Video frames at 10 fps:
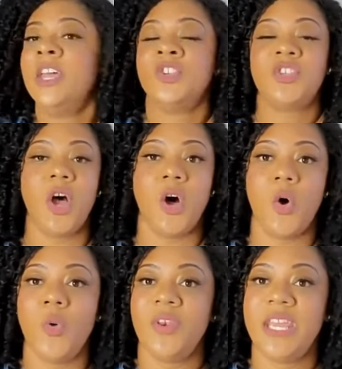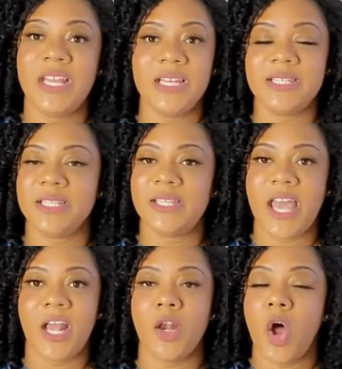So, needless to
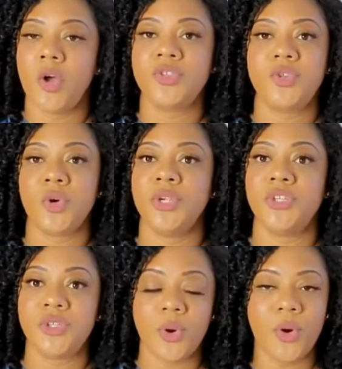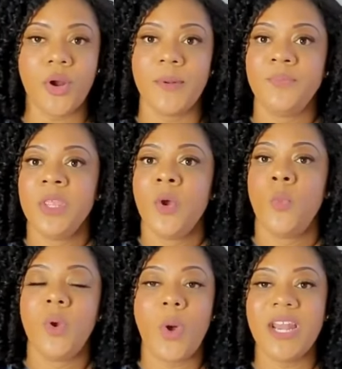say, long story short,
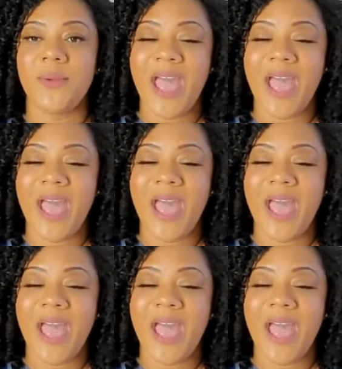we wind up